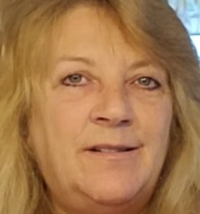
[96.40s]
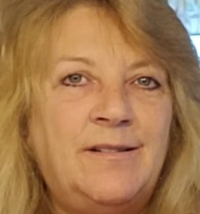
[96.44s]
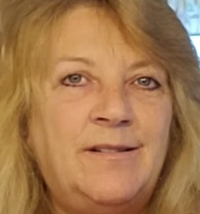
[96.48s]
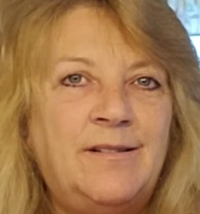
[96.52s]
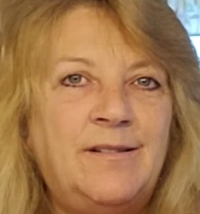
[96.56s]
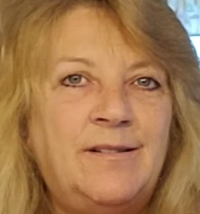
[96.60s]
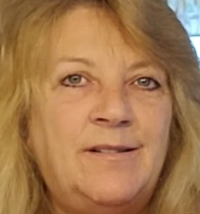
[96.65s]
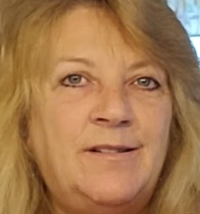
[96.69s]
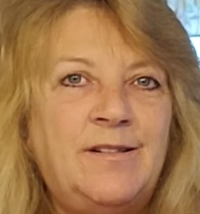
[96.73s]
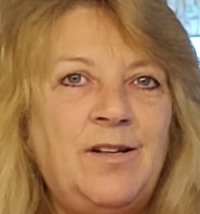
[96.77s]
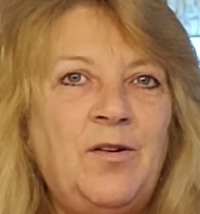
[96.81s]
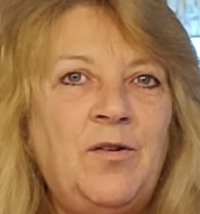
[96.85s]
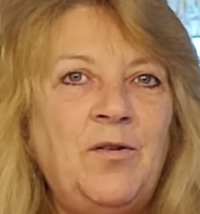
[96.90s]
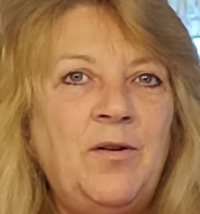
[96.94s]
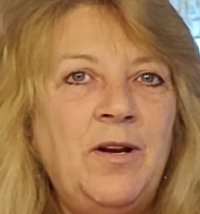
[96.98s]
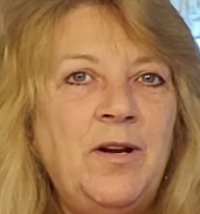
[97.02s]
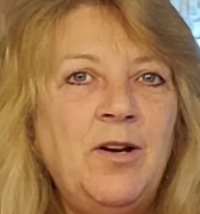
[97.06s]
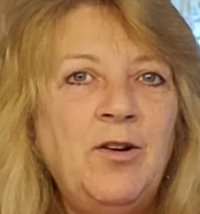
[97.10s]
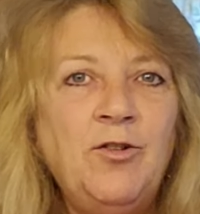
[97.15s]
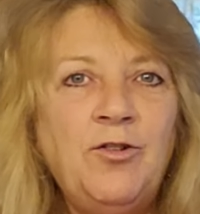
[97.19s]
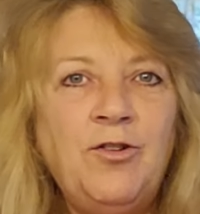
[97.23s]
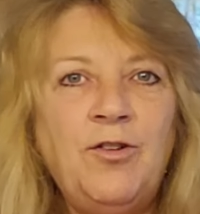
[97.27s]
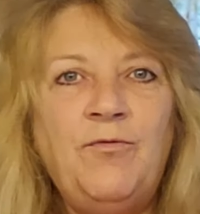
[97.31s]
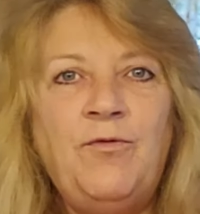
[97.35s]
So
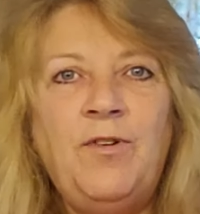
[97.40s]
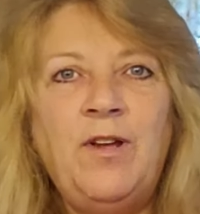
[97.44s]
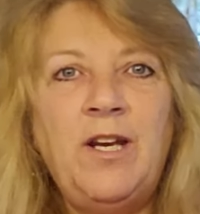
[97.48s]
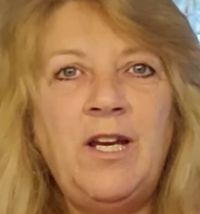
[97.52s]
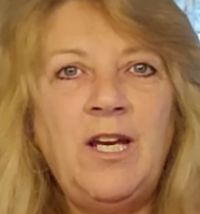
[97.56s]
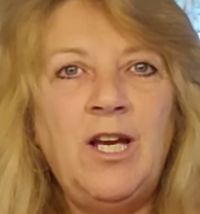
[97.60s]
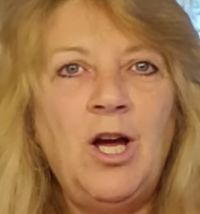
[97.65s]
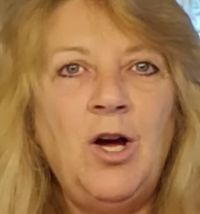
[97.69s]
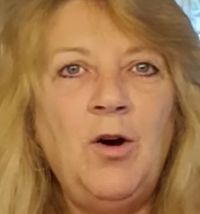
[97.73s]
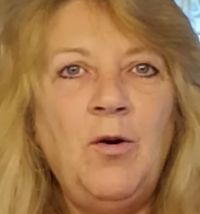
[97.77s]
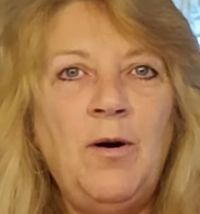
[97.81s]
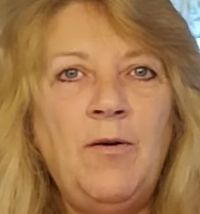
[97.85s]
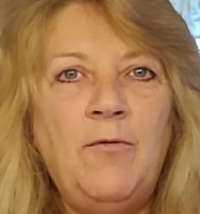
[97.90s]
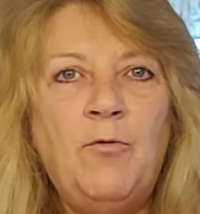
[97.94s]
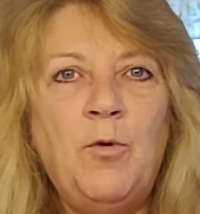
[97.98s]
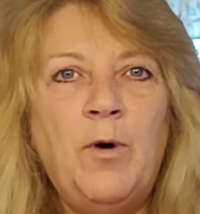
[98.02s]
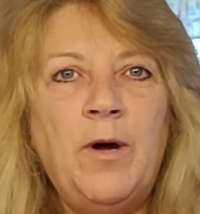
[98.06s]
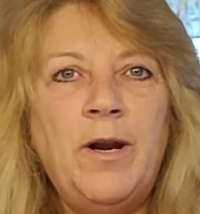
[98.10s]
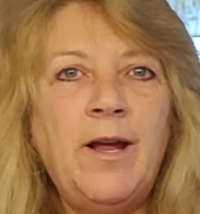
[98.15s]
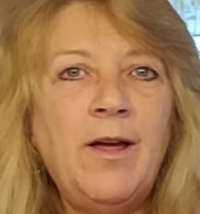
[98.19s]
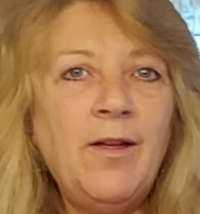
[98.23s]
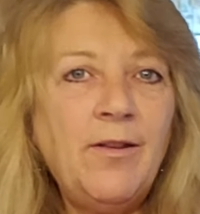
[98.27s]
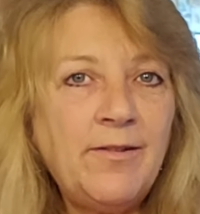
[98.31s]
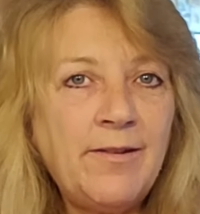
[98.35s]
here's the video of
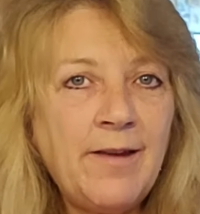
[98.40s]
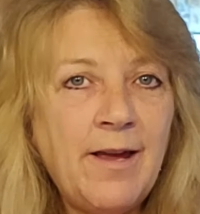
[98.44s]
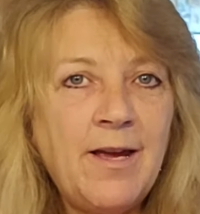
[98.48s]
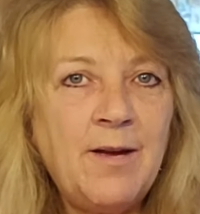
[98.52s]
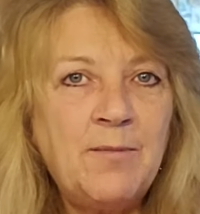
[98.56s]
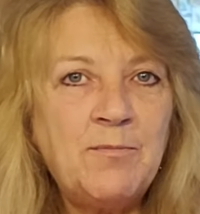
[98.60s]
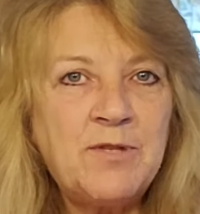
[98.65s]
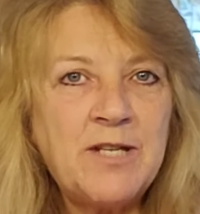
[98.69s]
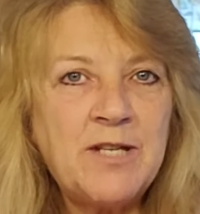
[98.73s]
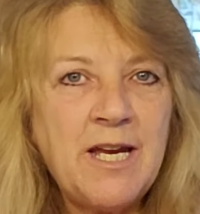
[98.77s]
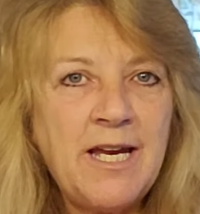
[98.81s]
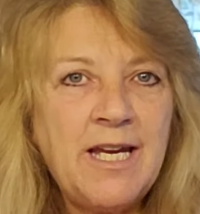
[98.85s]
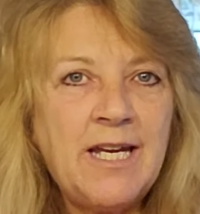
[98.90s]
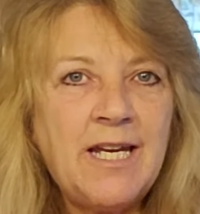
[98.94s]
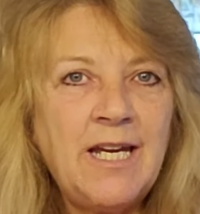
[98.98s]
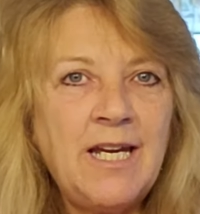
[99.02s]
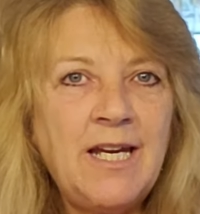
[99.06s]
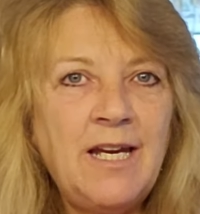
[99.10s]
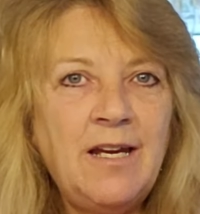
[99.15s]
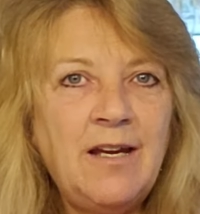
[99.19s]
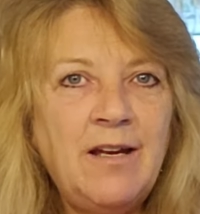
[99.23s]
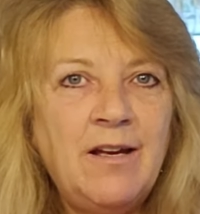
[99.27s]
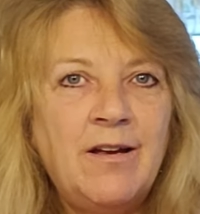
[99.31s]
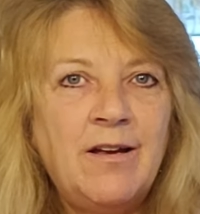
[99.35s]
what else I am
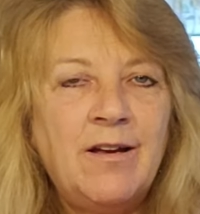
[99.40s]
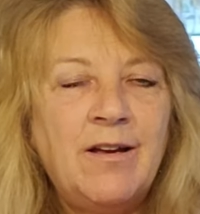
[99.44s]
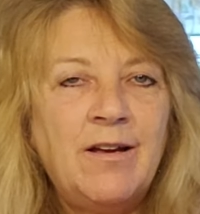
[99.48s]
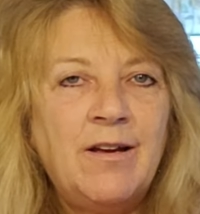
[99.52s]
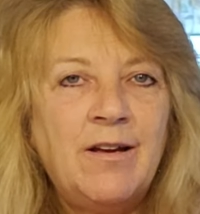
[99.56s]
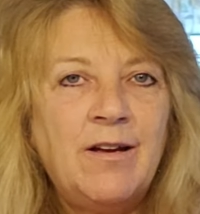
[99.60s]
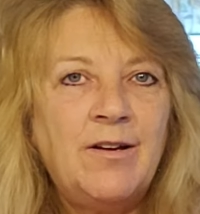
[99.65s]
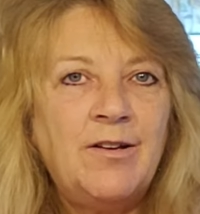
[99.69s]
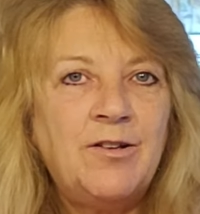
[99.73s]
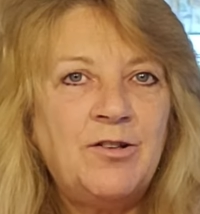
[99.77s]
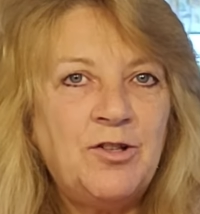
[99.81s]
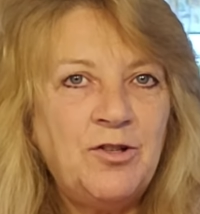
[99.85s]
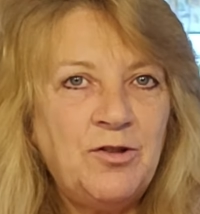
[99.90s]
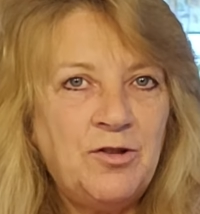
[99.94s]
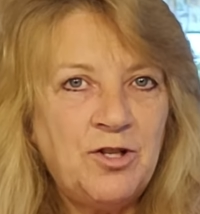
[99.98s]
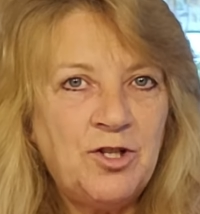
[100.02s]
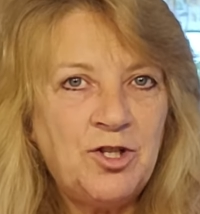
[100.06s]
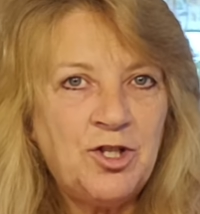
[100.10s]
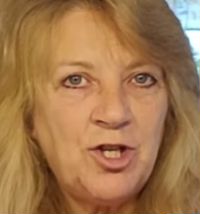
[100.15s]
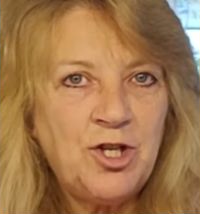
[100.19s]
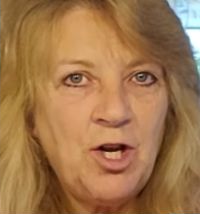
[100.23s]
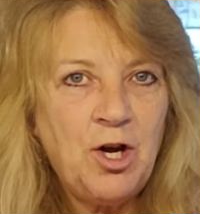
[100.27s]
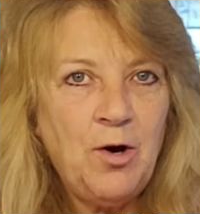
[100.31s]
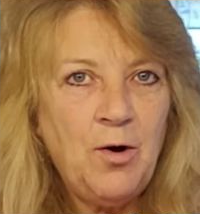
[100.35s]
taking to the
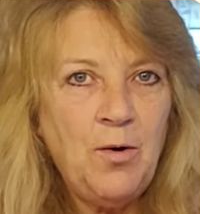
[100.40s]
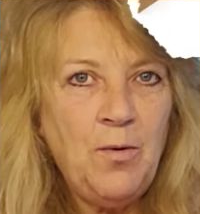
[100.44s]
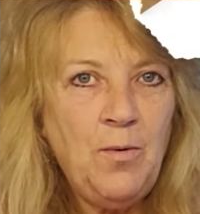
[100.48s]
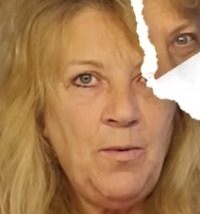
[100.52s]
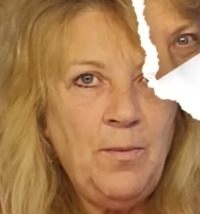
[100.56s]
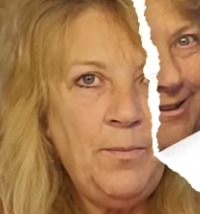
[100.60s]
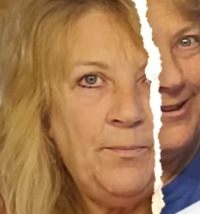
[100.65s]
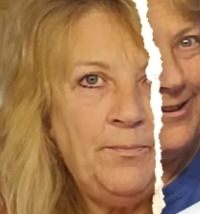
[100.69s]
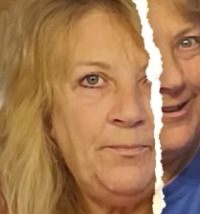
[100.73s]
show.